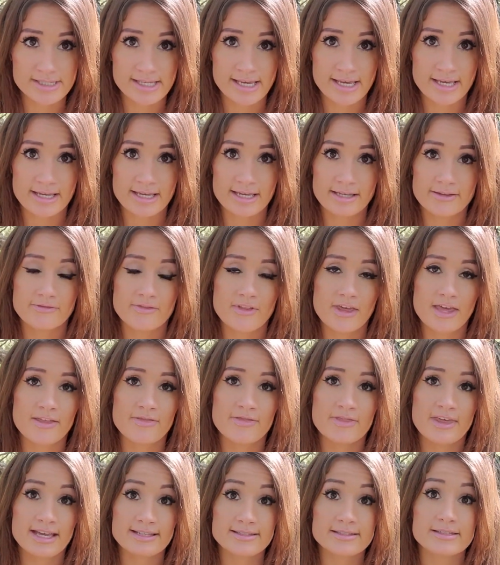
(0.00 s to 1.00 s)
And
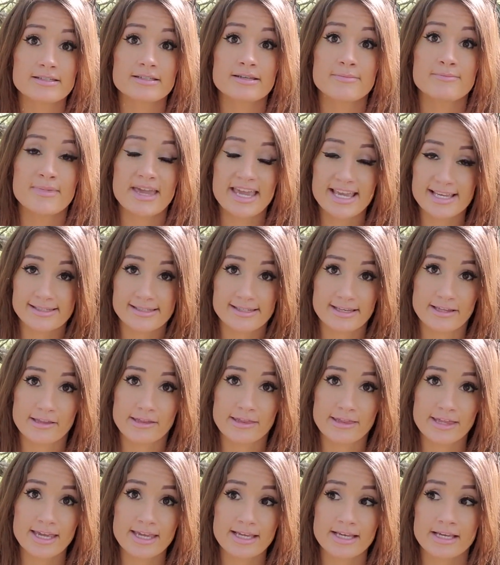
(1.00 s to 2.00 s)
that's an amazing
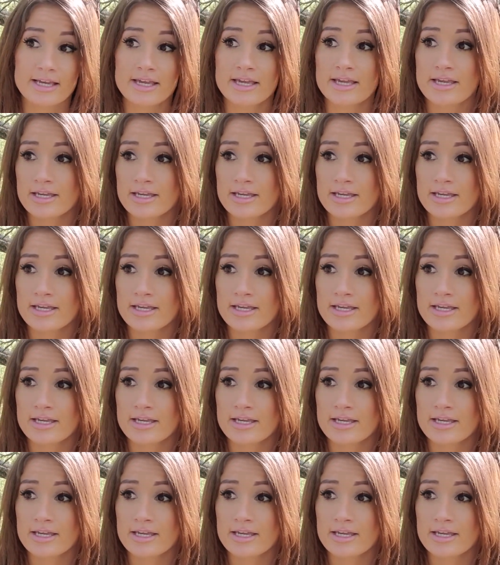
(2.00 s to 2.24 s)
thing.